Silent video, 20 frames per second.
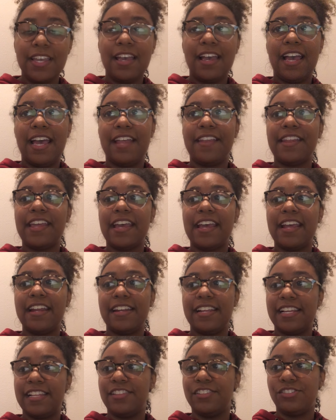And then
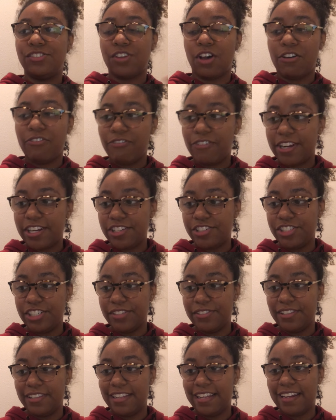in the software,
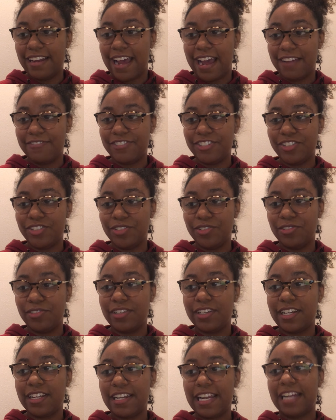she would then have to
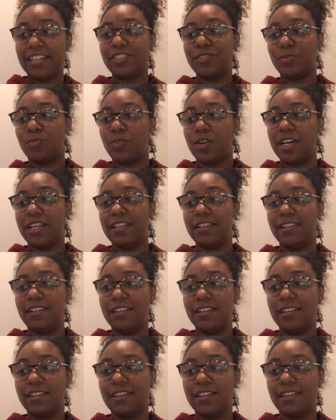connect what
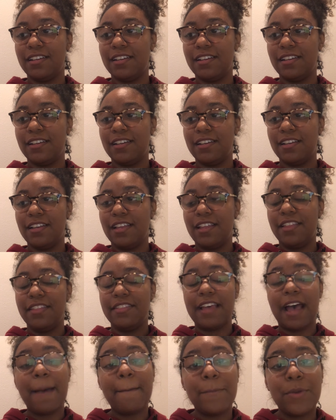
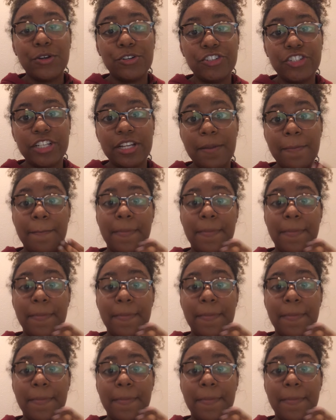that motion